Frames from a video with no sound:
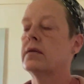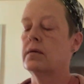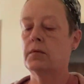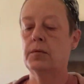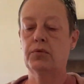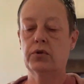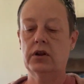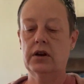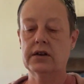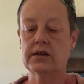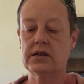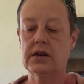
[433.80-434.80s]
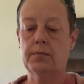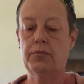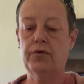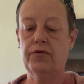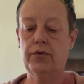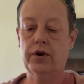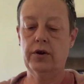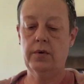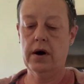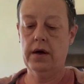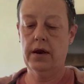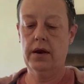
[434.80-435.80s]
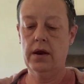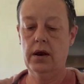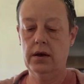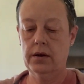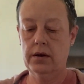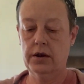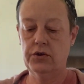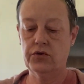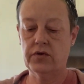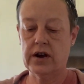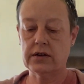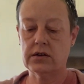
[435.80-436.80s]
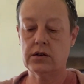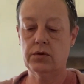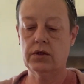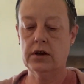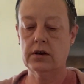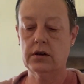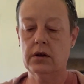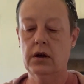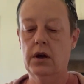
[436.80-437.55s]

Let me pull an example for you on a direct sow thing.